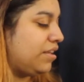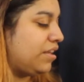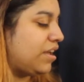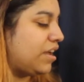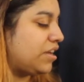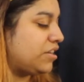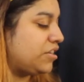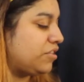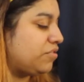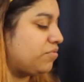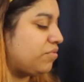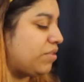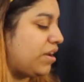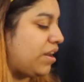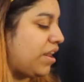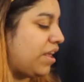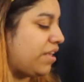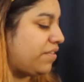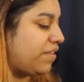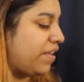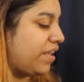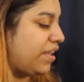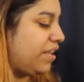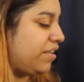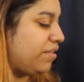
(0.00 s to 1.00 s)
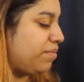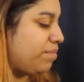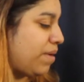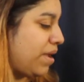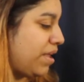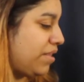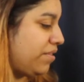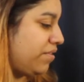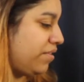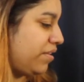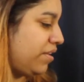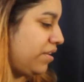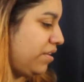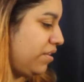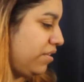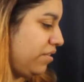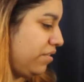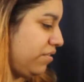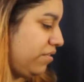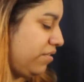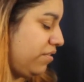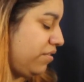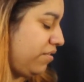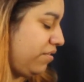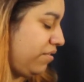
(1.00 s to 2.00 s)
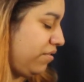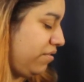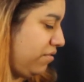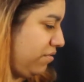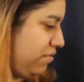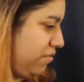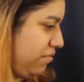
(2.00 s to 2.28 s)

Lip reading: I just realized that his pants is...